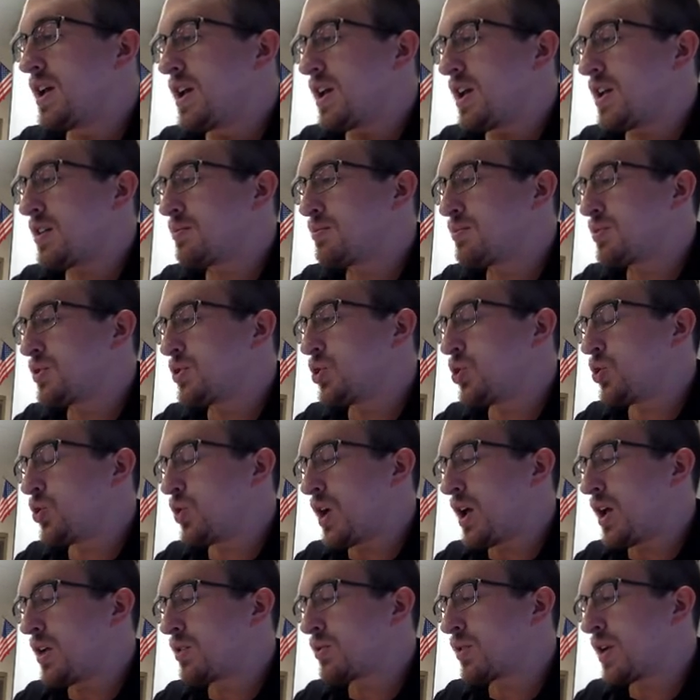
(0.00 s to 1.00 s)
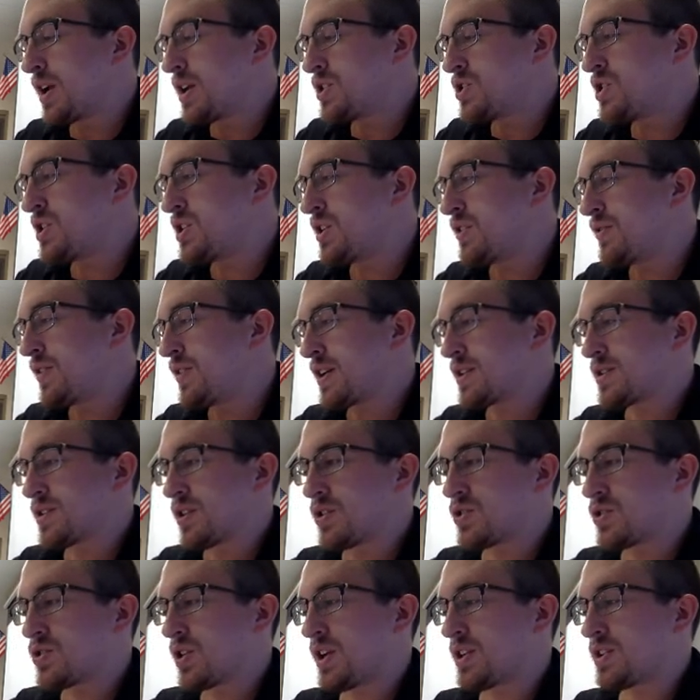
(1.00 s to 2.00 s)
In blue, I'll write g of x, our
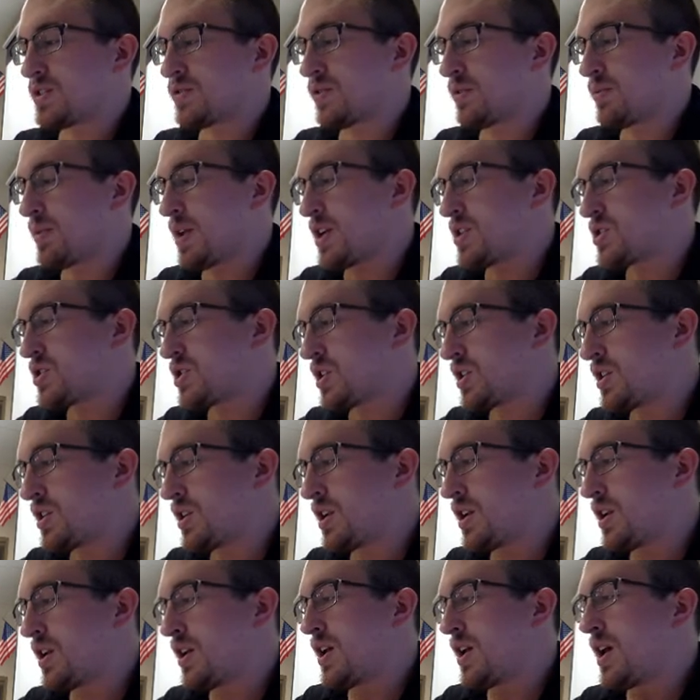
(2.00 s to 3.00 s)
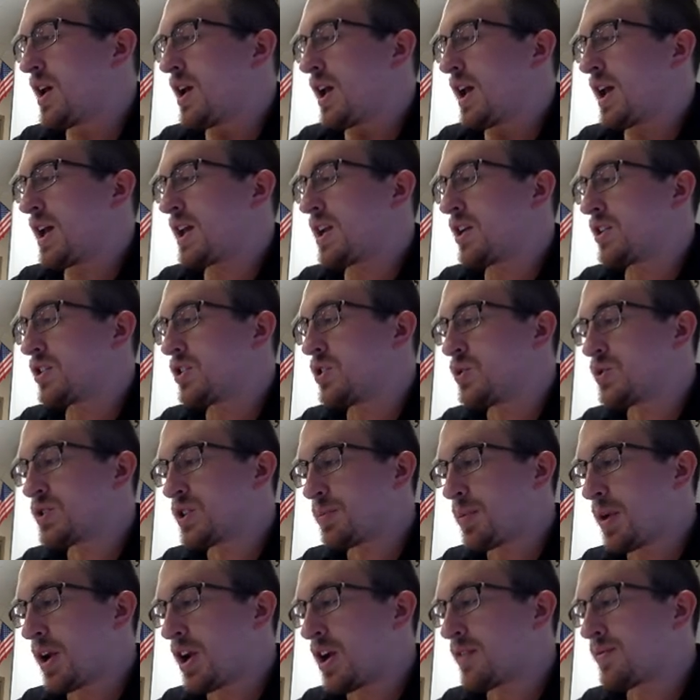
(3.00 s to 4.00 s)
transformation, and I'll use a
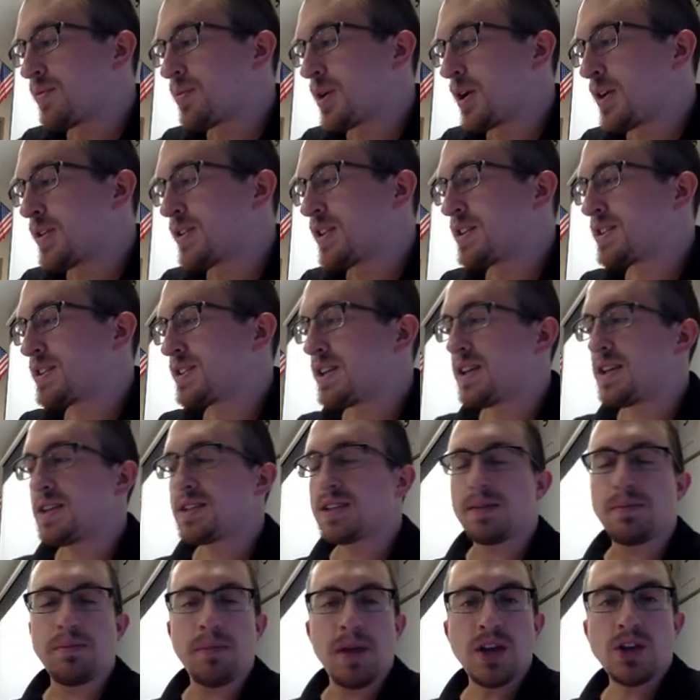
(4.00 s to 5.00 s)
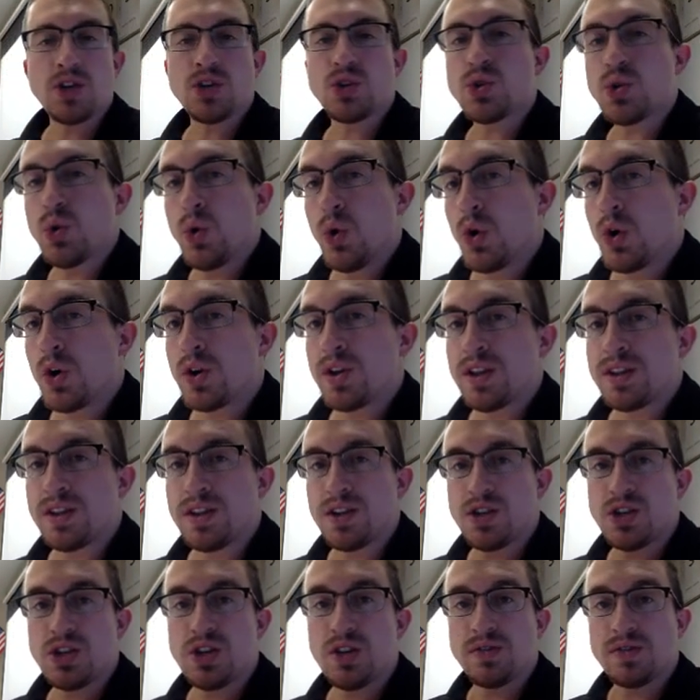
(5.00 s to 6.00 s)
pair of parentheses and make sure that
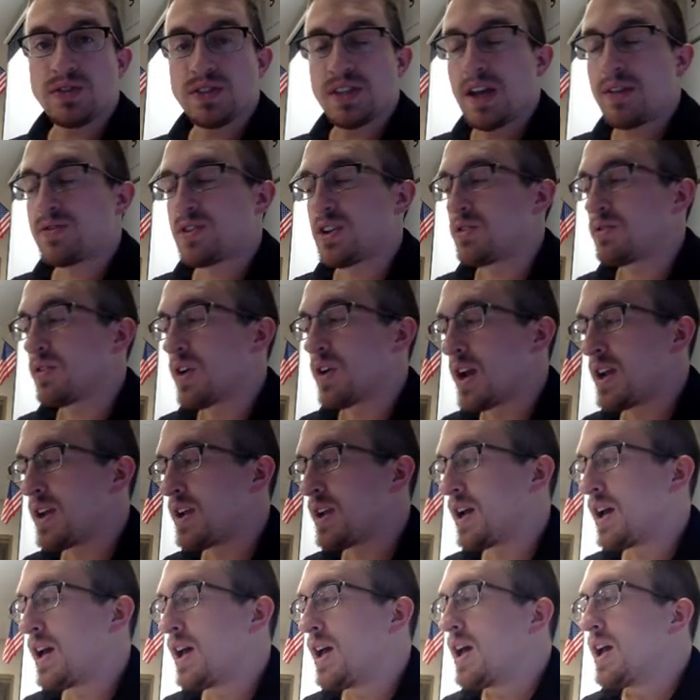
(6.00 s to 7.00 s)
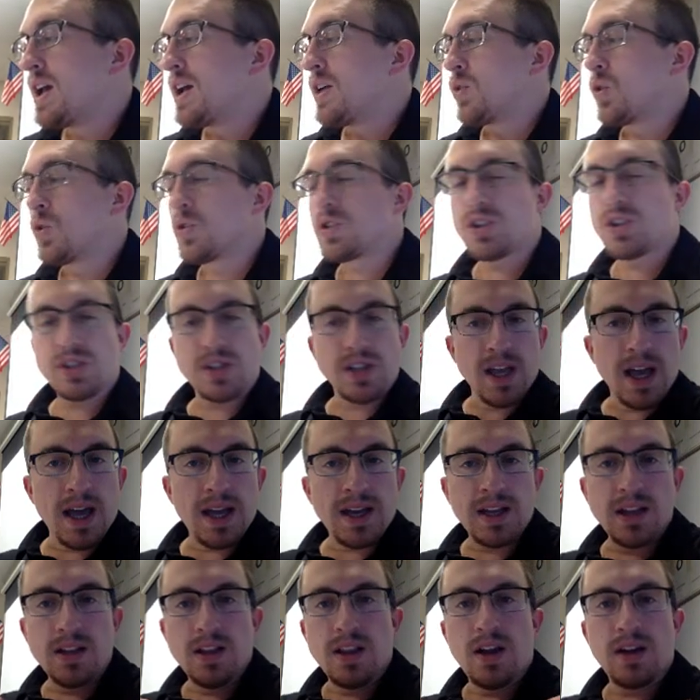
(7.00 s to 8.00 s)
these shifts left and right, we're
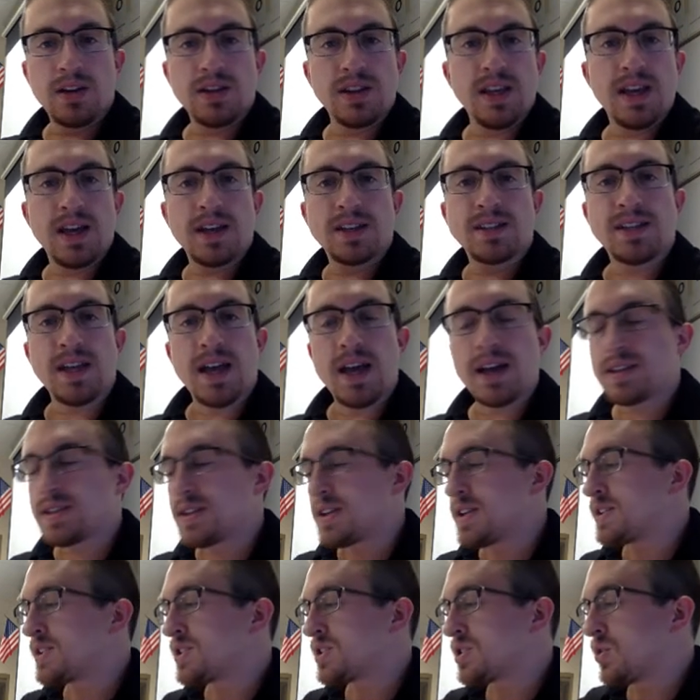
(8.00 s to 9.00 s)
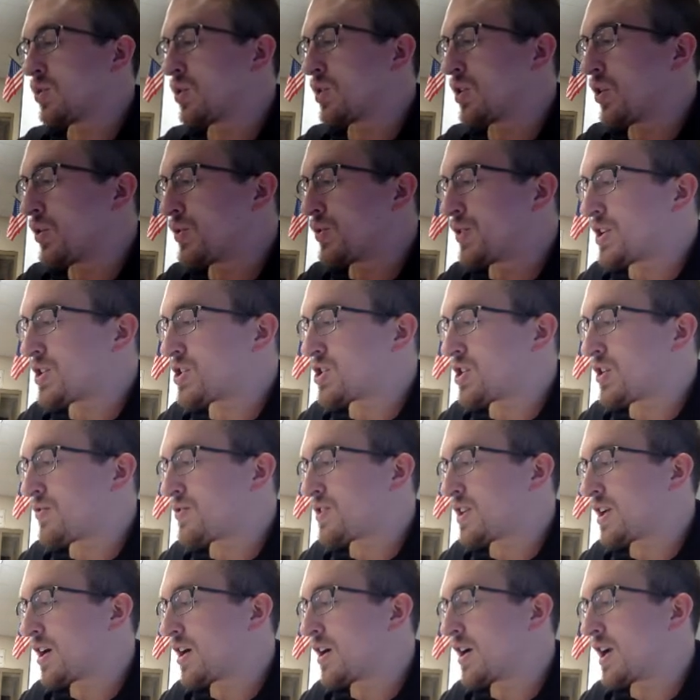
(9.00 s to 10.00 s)
sliding along the x-axis, so we're only
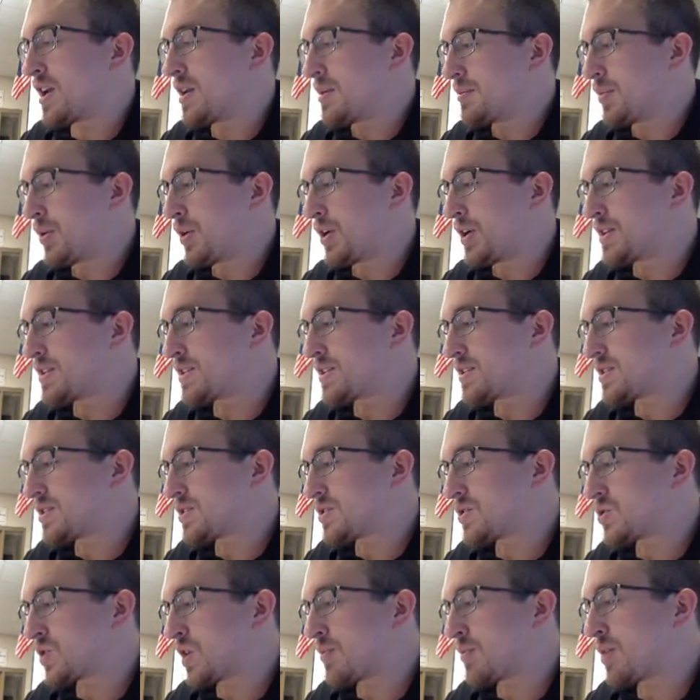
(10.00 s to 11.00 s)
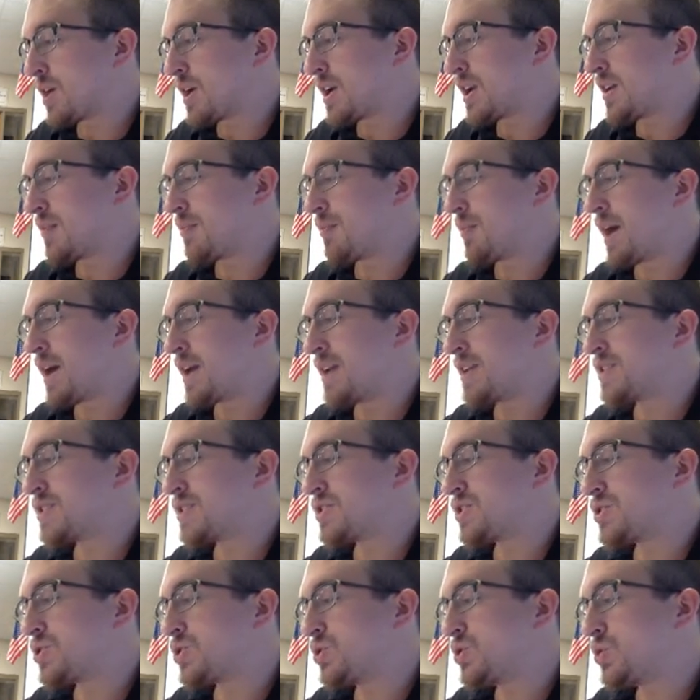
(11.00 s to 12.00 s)
shifting our inputs. So I'm writing a
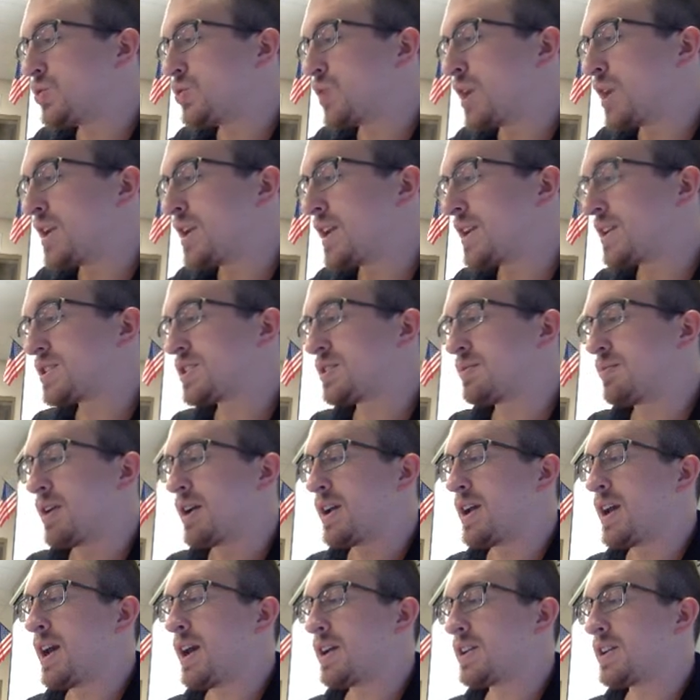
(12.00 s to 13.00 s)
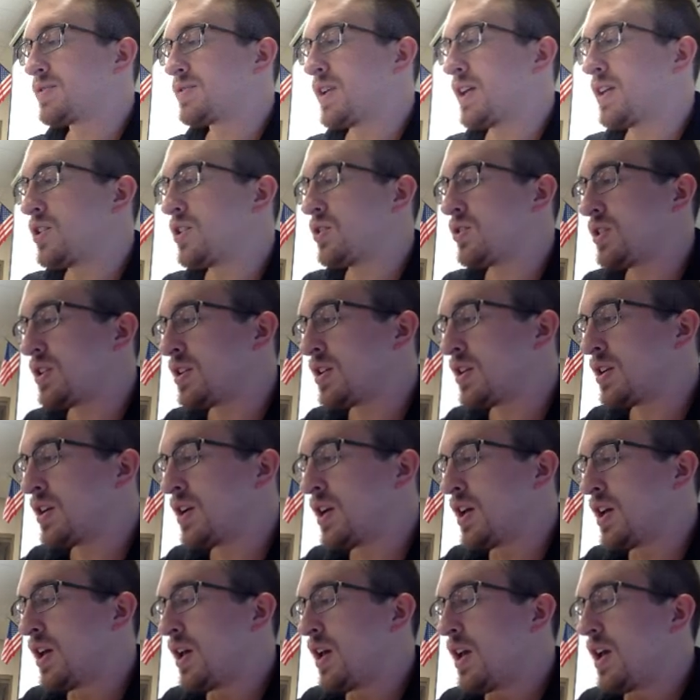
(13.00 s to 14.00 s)
-2 right next to my x value here,
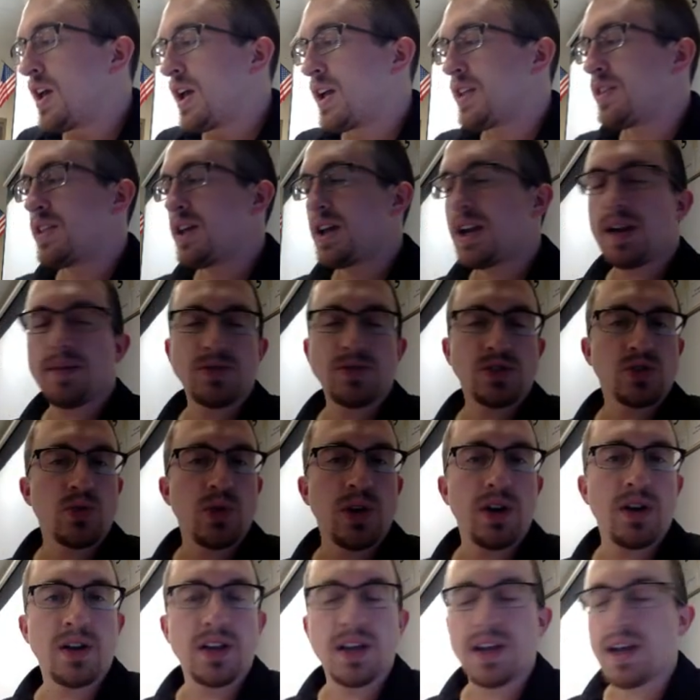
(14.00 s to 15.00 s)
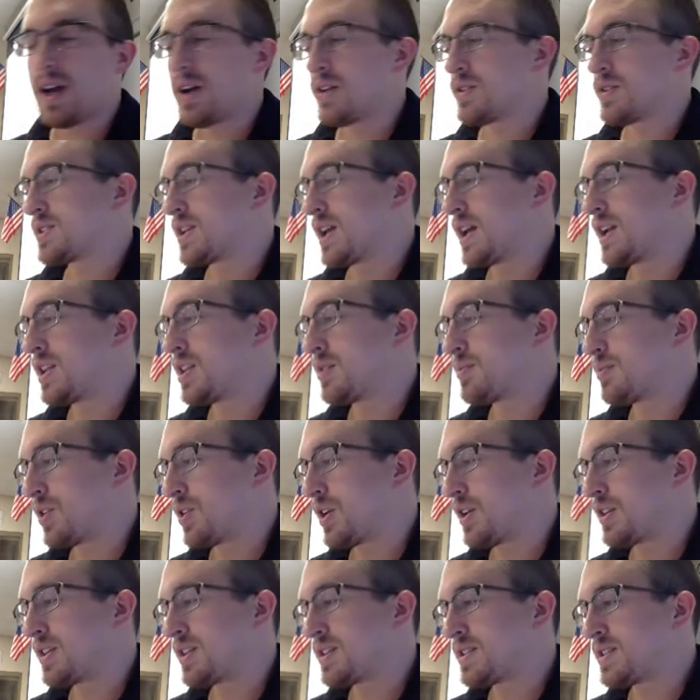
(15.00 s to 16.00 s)
and then I'm squaring it outside of the
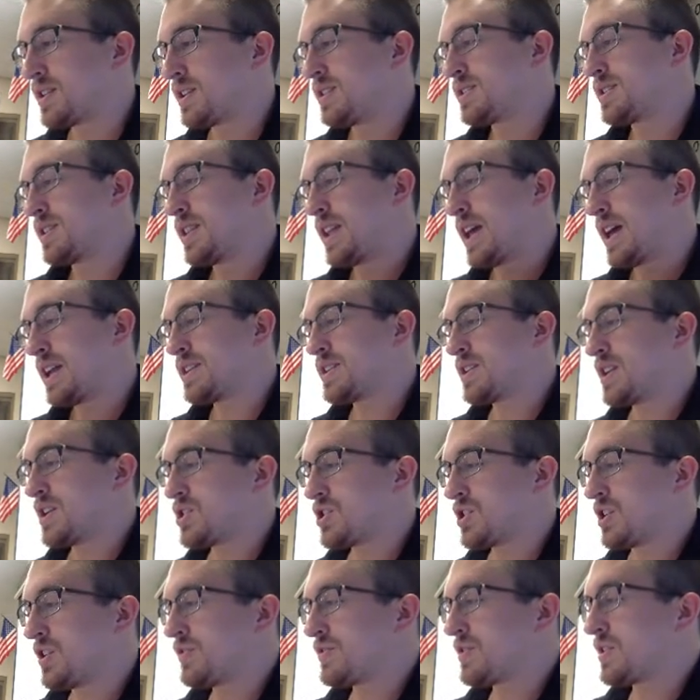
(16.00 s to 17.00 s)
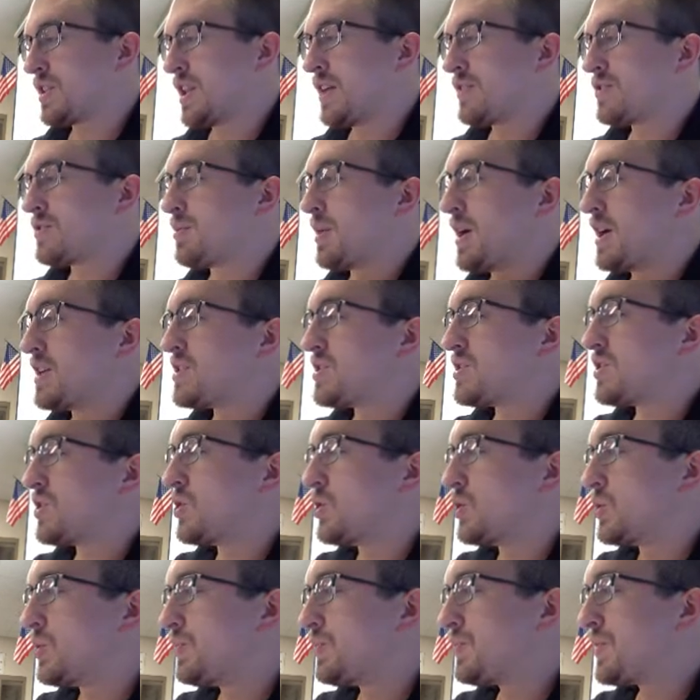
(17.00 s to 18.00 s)
parentheses, and that is a shift left by 2.